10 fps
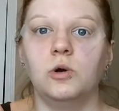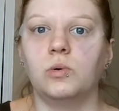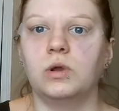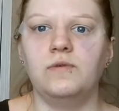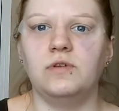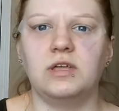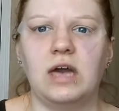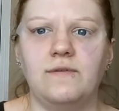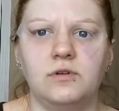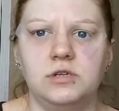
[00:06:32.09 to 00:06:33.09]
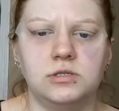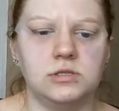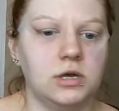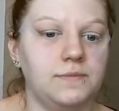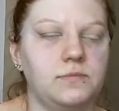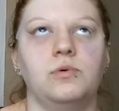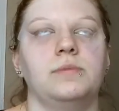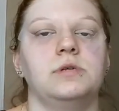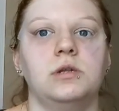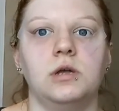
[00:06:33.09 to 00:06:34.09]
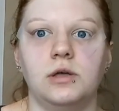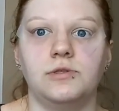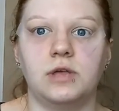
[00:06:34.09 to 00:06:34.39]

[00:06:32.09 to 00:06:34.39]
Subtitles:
or even Kat Von D's website,